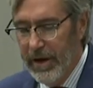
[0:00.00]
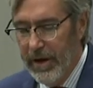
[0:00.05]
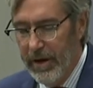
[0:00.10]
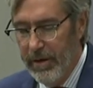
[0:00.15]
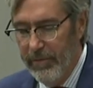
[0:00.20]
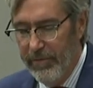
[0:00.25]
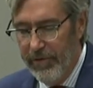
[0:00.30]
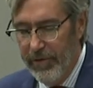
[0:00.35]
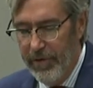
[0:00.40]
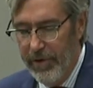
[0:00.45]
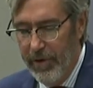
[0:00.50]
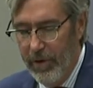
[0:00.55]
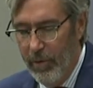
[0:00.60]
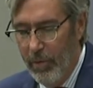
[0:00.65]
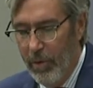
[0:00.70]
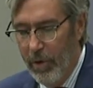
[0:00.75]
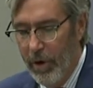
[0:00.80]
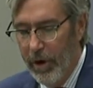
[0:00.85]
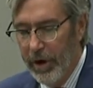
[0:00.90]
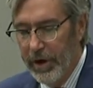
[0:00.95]
um, for their
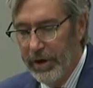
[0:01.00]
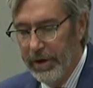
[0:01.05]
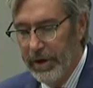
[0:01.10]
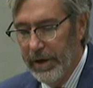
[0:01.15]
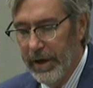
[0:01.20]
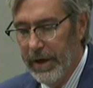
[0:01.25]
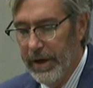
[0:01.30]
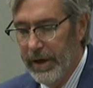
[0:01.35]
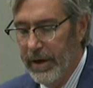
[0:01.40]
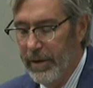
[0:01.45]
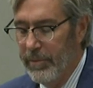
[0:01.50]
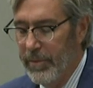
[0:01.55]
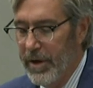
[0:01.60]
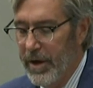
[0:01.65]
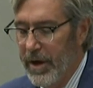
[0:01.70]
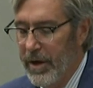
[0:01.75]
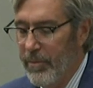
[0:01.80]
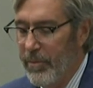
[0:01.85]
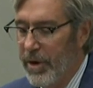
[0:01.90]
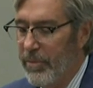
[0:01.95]
work. Um,
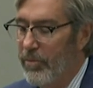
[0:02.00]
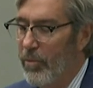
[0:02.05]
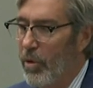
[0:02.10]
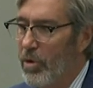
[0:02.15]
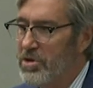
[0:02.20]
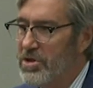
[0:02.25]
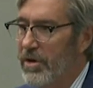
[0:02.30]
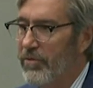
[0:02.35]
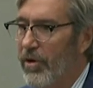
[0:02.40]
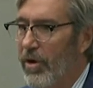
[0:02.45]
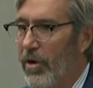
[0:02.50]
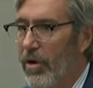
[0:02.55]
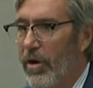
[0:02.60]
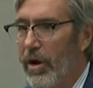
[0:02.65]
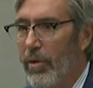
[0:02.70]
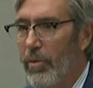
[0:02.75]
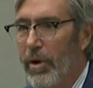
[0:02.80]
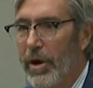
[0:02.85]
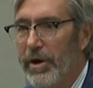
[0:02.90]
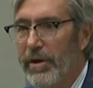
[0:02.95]
but most of
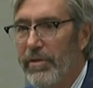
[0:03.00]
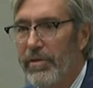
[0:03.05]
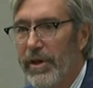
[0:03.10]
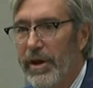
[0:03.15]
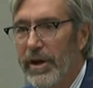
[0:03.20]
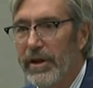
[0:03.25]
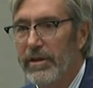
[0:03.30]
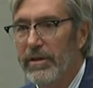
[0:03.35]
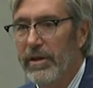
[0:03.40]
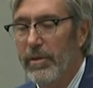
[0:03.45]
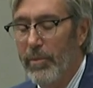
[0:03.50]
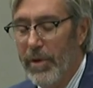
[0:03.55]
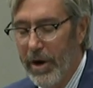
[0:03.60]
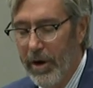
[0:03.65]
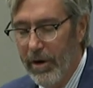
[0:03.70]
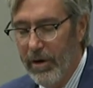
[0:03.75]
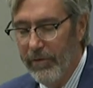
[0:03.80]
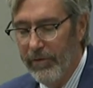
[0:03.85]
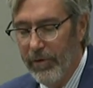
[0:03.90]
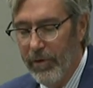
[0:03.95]
all, I want to thank the
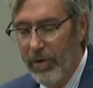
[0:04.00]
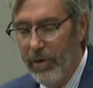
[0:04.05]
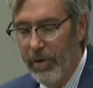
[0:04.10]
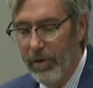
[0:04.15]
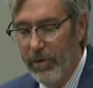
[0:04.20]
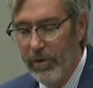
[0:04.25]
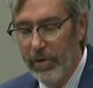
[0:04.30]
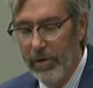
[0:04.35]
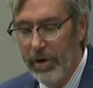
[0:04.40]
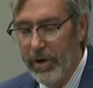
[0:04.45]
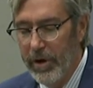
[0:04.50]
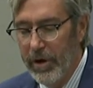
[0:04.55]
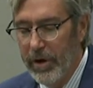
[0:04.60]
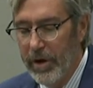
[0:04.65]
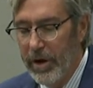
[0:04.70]
mayor for her